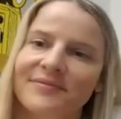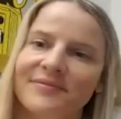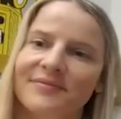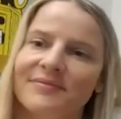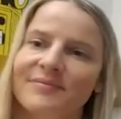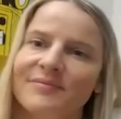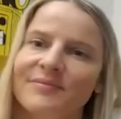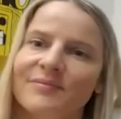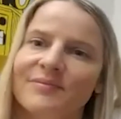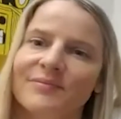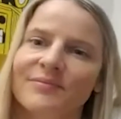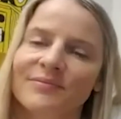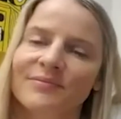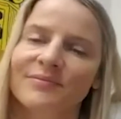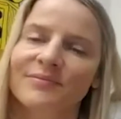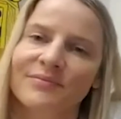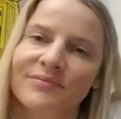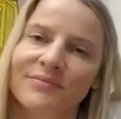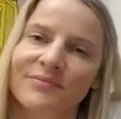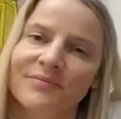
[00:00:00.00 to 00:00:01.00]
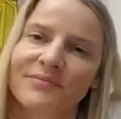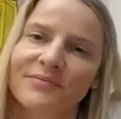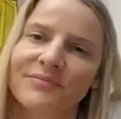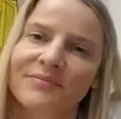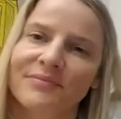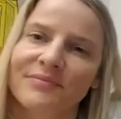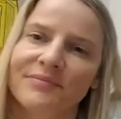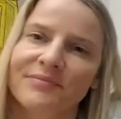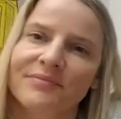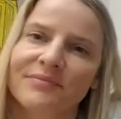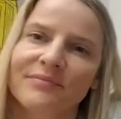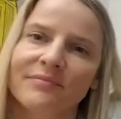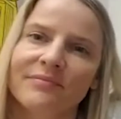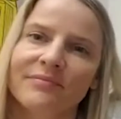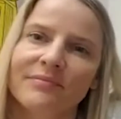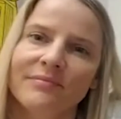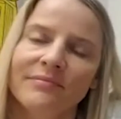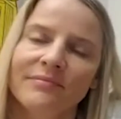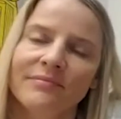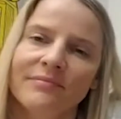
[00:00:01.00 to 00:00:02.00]

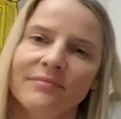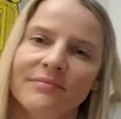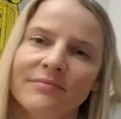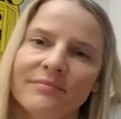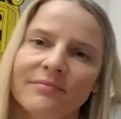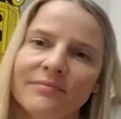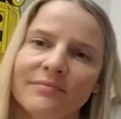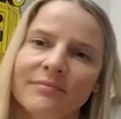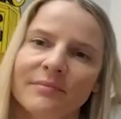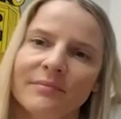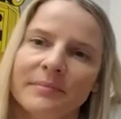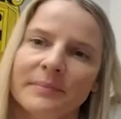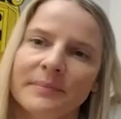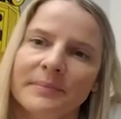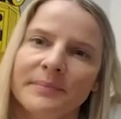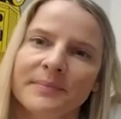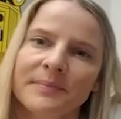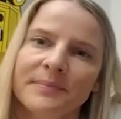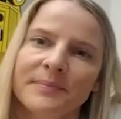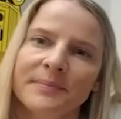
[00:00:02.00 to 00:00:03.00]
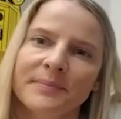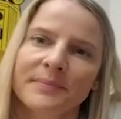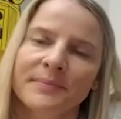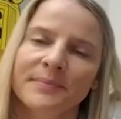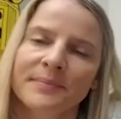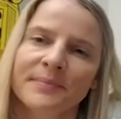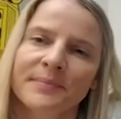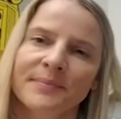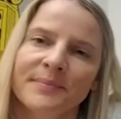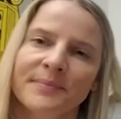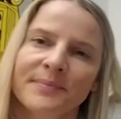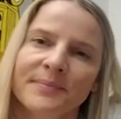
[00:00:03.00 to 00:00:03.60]
(not speaking)